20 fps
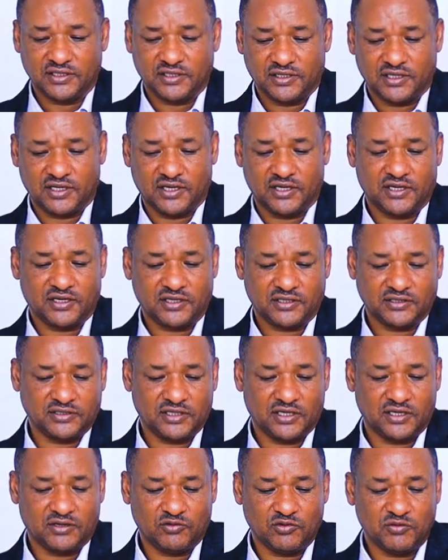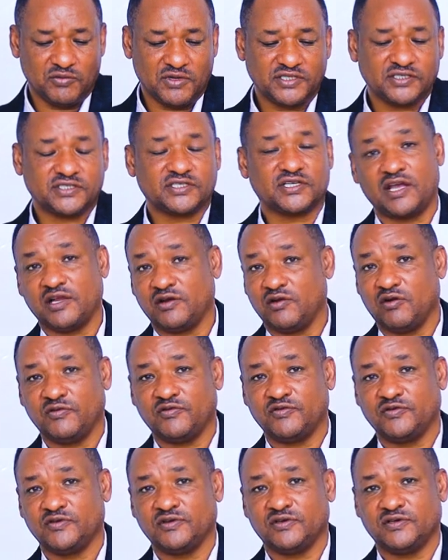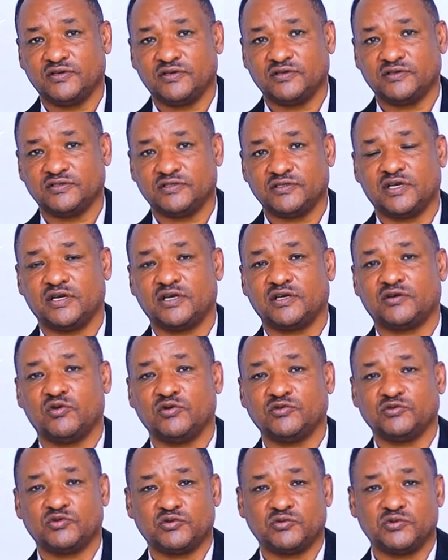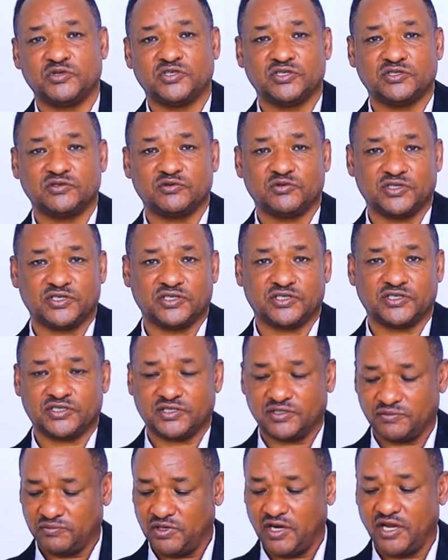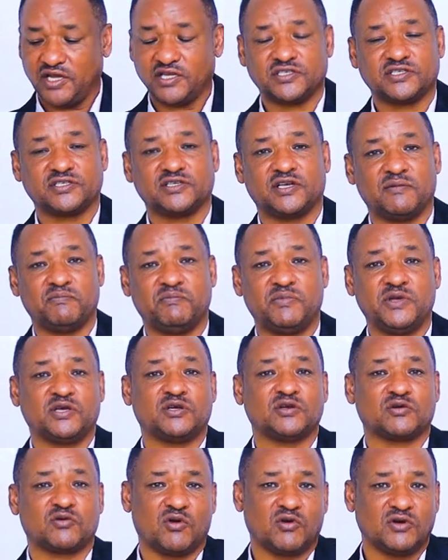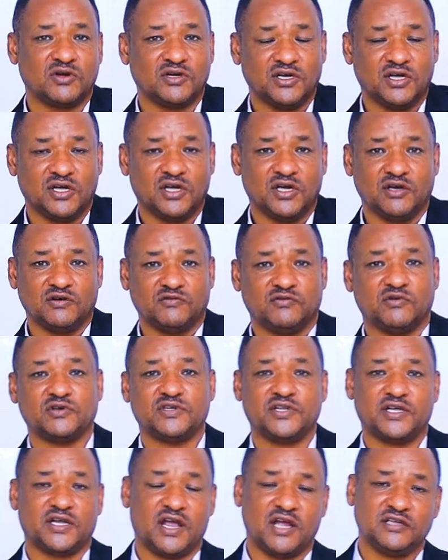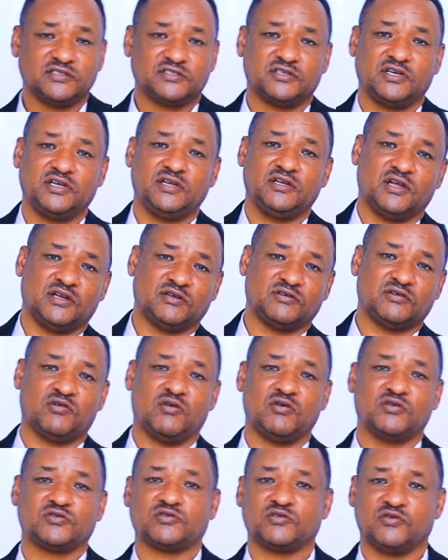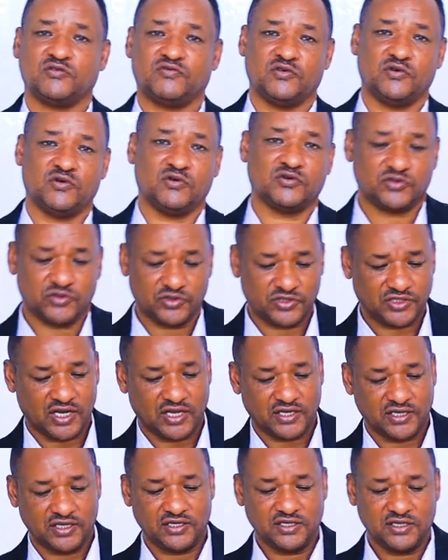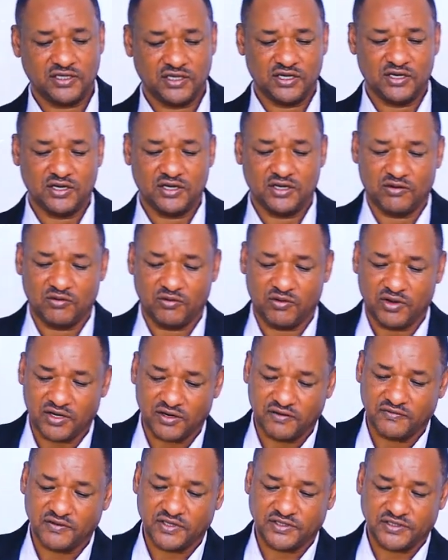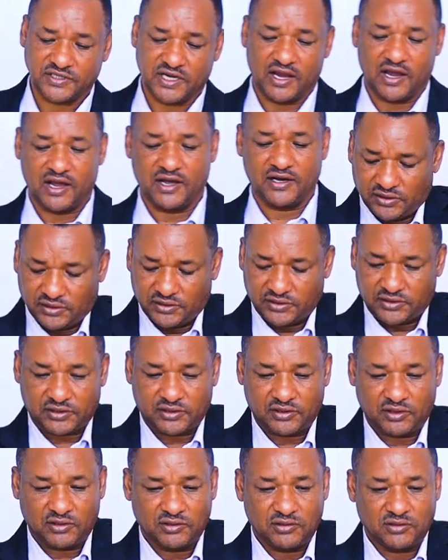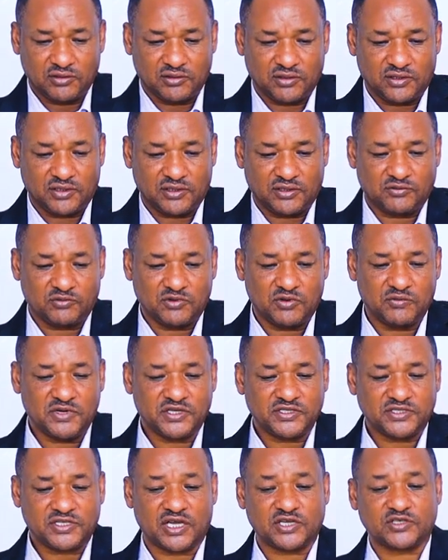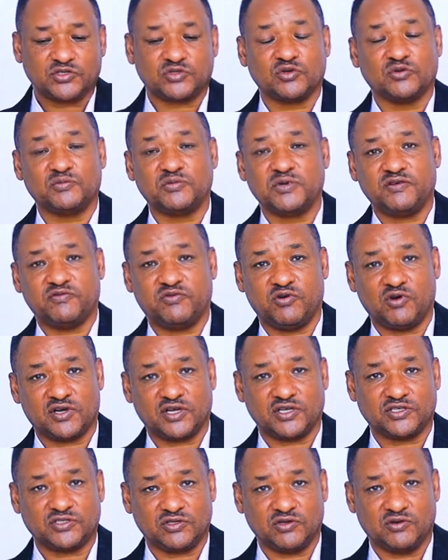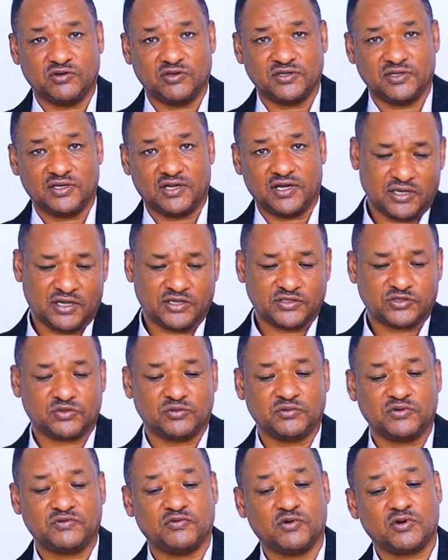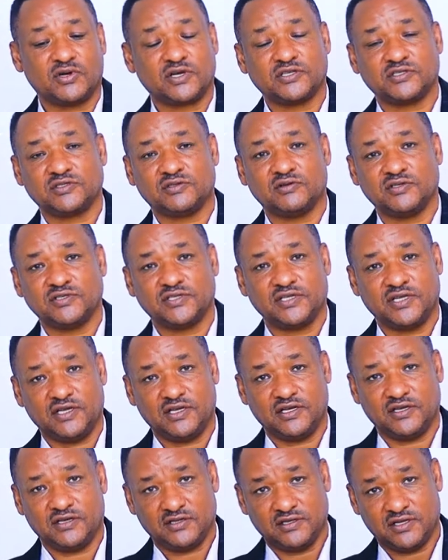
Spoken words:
the women's side of the contribution, which plays a big role for the country and also for socially wherever they are. So women has to be focused on the